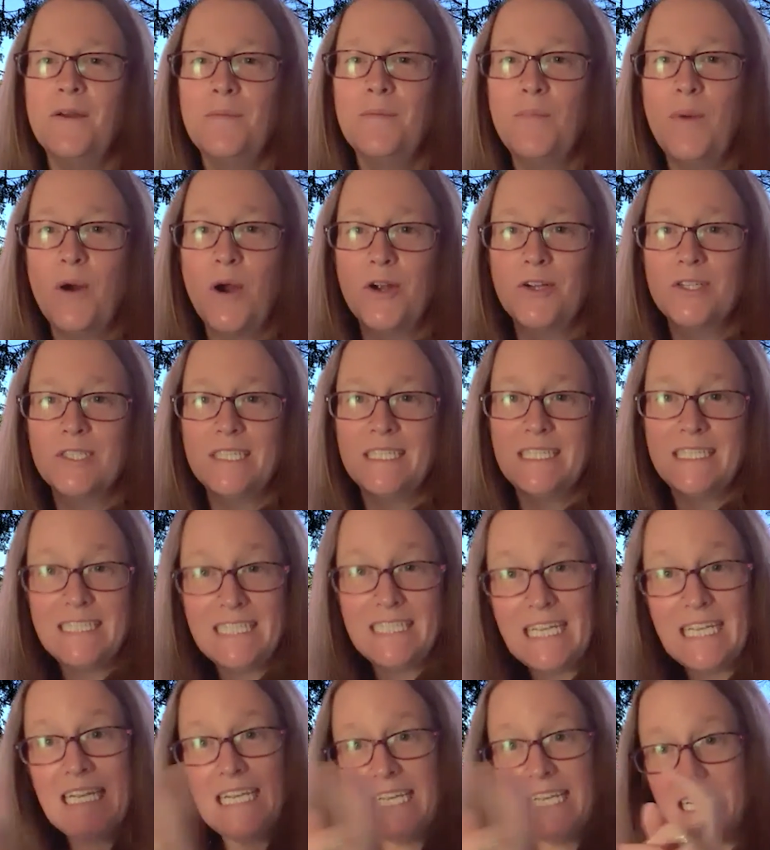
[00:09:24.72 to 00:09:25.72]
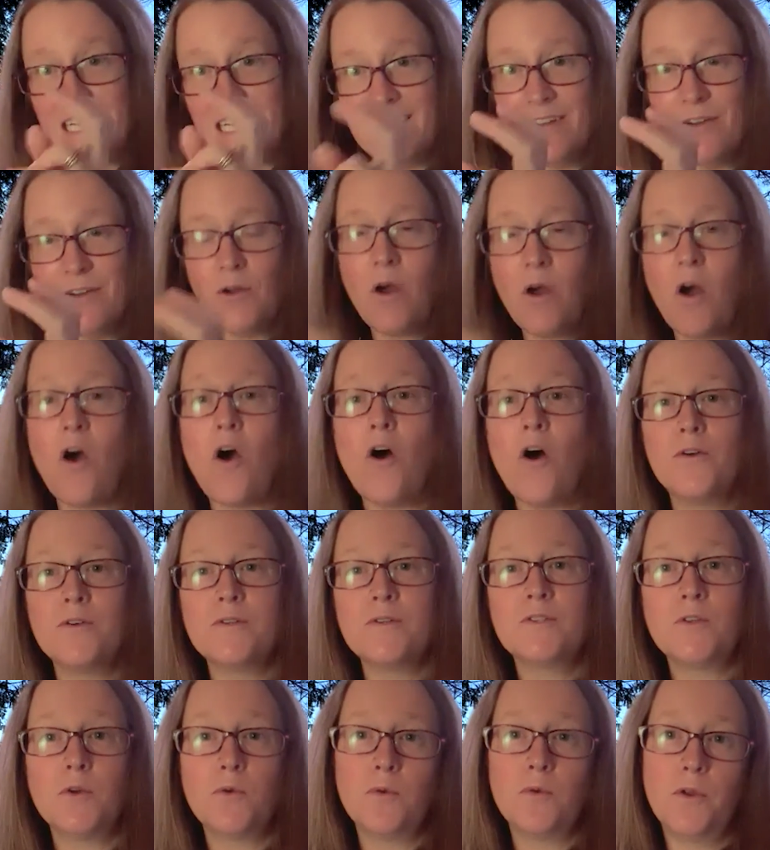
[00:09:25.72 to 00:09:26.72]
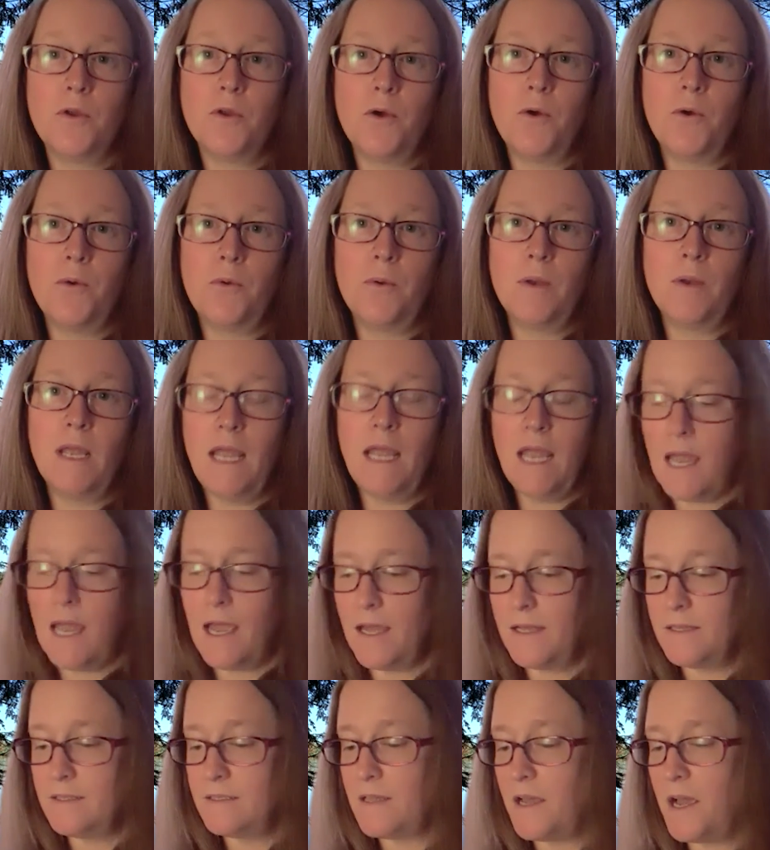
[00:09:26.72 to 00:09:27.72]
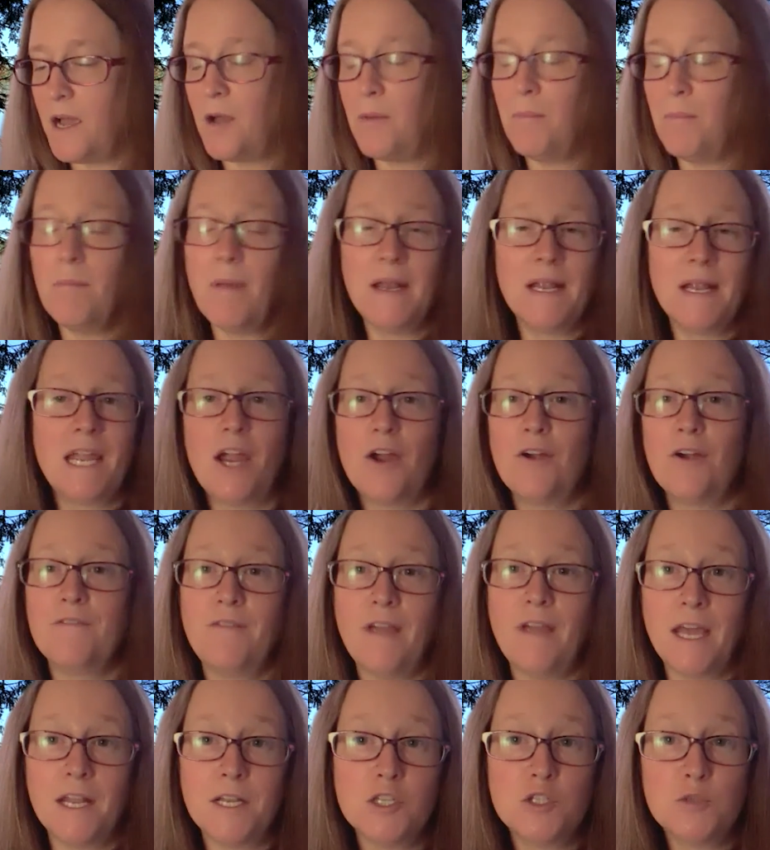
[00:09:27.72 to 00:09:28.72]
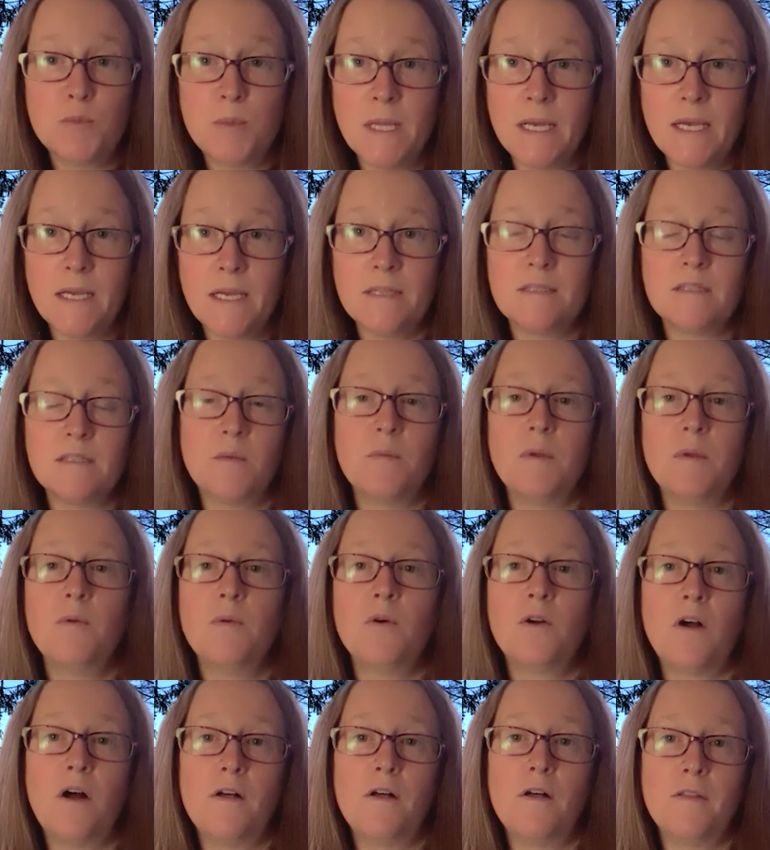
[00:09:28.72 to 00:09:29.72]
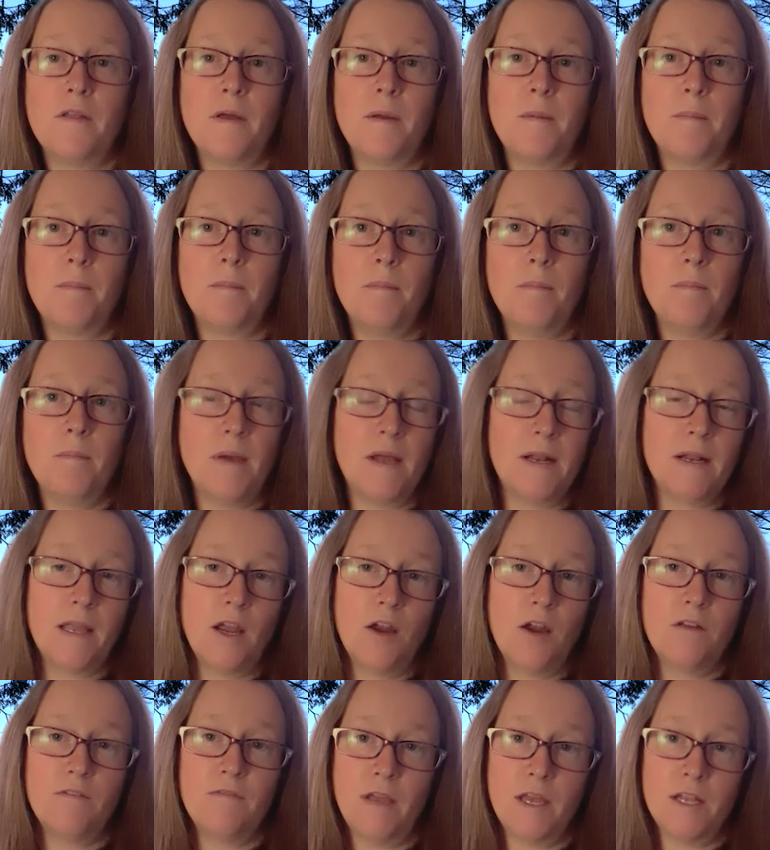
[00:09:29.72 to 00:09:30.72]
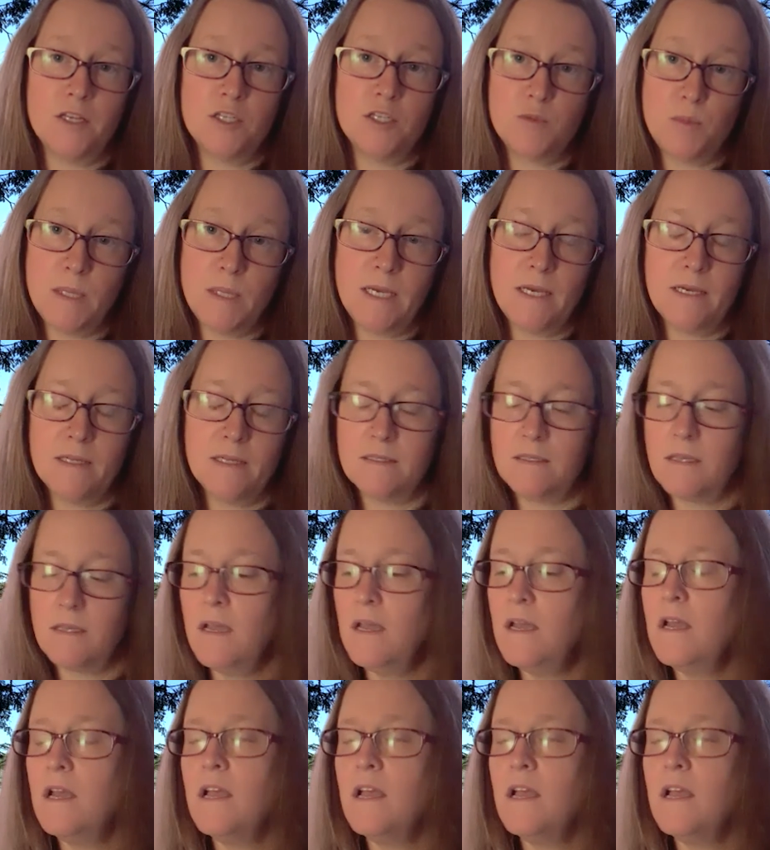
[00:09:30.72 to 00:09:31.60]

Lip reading: Part C, also known as Medicare Advantage plans. Some people call them Medicare Advantage plans.